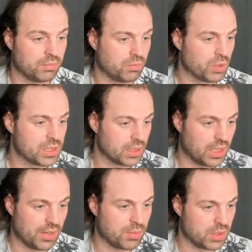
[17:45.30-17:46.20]
recently
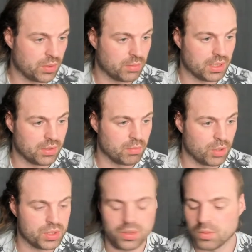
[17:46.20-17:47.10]
I've been doing a bit of
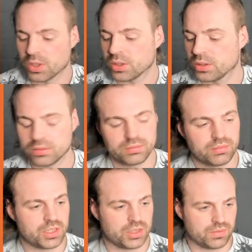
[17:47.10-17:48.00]
commercial work
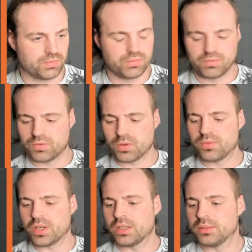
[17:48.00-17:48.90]
just for
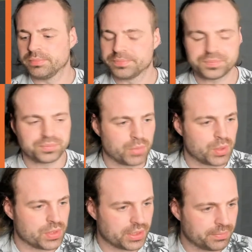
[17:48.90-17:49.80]
fun mostly.